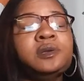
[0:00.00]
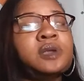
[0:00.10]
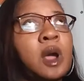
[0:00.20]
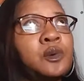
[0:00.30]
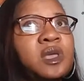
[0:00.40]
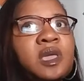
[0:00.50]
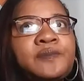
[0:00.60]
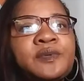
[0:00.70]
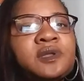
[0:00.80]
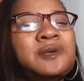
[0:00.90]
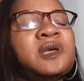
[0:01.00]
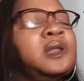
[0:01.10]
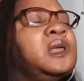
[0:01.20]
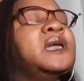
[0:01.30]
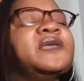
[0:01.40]
Don't even
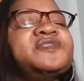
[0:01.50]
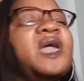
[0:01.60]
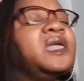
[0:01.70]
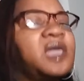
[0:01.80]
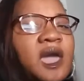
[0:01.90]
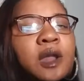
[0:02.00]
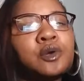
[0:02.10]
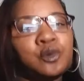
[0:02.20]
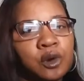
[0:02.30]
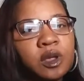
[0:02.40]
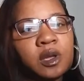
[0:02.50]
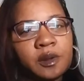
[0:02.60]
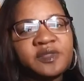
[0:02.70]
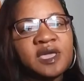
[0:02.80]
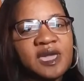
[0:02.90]
look at they
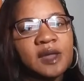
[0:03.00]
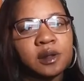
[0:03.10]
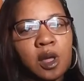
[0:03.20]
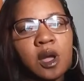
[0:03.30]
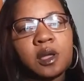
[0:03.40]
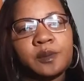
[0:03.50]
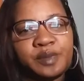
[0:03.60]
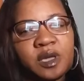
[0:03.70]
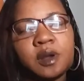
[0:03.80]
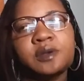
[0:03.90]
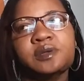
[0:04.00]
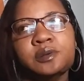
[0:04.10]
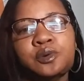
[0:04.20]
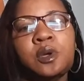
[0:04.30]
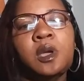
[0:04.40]
catalog compared
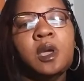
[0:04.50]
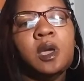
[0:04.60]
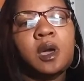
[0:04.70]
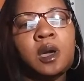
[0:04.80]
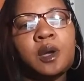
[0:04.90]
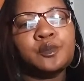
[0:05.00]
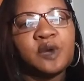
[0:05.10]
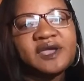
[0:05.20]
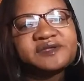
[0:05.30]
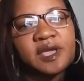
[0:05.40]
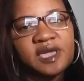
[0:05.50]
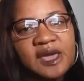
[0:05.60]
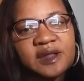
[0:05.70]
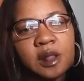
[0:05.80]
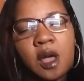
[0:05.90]
to Ray J
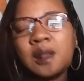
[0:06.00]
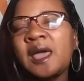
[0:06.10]
catalog.